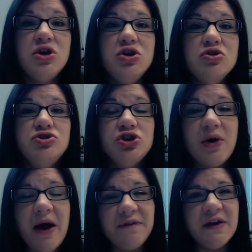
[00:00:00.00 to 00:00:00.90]
You do
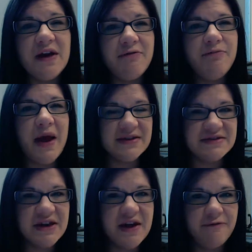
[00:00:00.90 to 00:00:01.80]
have to give
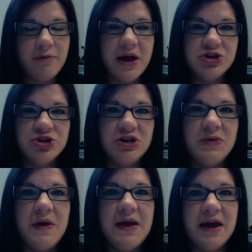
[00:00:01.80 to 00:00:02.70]
basic information at the
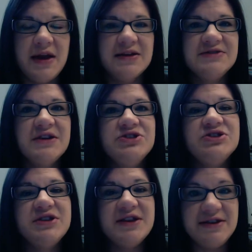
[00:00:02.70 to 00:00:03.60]
beginning, such
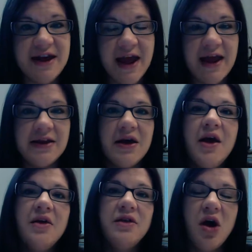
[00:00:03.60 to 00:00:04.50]
as the date,
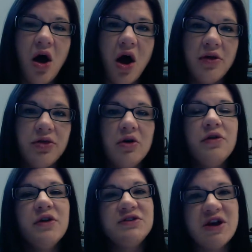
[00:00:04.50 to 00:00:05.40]
the author,
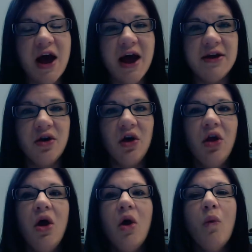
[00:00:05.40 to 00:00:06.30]
the
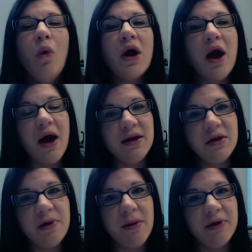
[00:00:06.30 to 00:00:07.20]
title, what kind
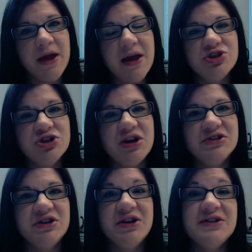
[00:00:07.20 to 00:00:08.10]
of publication
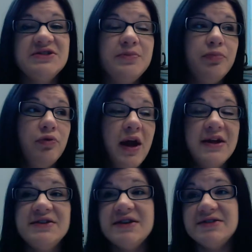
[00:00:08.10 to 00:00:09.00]
is it? Is it
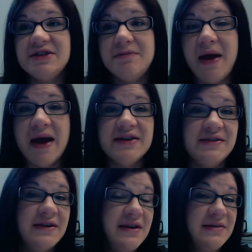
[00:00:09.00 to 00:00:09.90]
print? Is it a
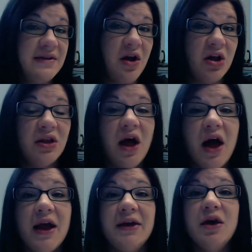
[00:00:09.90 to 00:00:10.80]
magazine? Is it
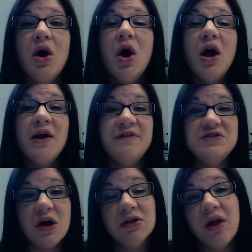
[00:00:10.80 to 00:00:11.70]
online? If
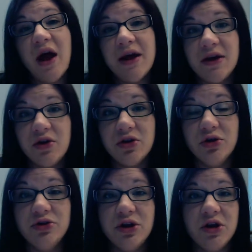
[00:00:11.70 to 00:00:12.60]
it's online,
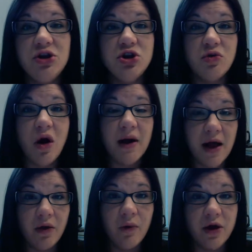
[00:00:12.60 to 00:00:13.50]
include the
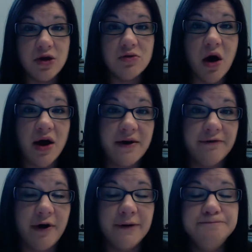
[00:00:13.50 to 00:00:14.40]
URL where you got it
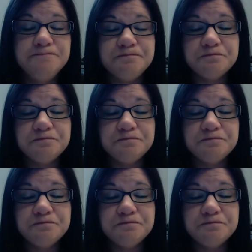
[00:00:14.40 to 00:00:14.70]
from.